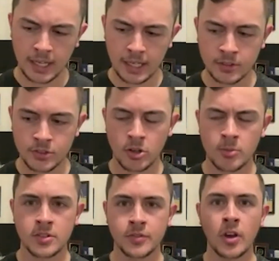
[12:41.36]
In
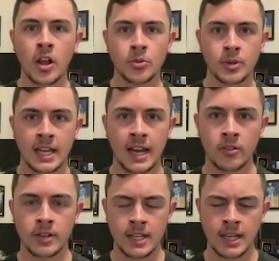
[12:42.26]
terms of follower
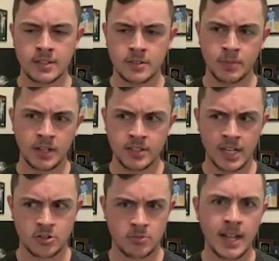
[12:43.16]
count, it's been
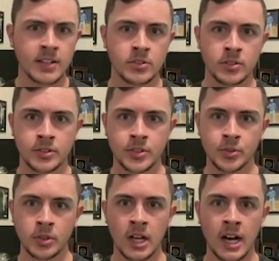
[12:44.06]
detrimental
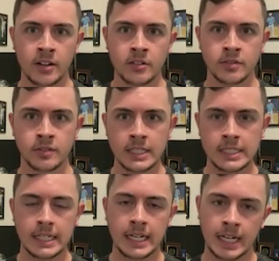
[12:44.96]
to a lot of
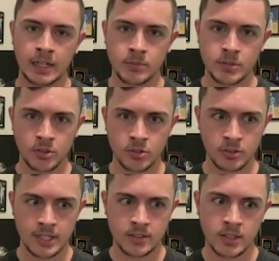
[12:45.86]

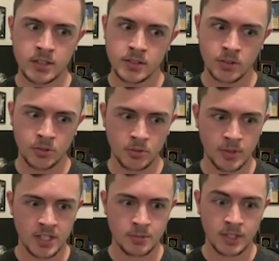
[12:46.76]
social entities and social
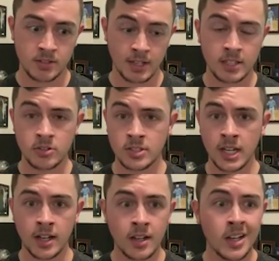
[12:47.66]
brands because, like you
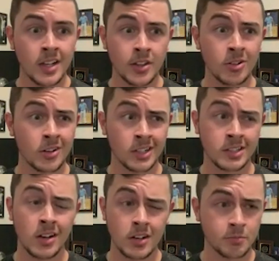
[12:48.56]
said, there are a
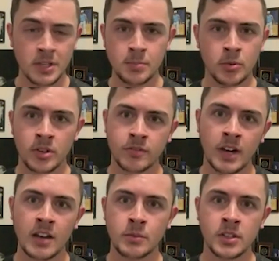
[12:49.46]
ton of people with
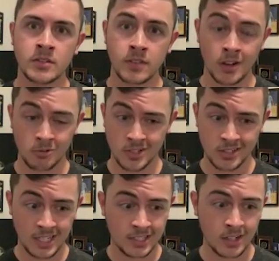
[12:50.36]
5 million followers on
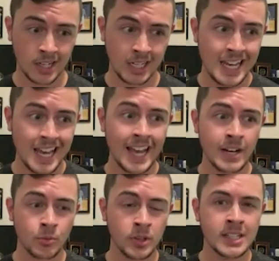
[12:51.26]
TikTok, and
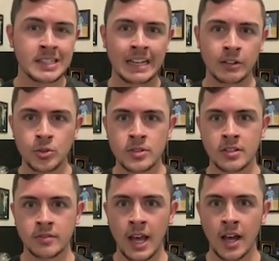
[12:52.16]
it really dilutes
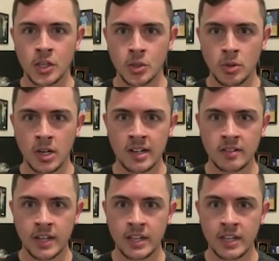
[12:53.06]
the value of a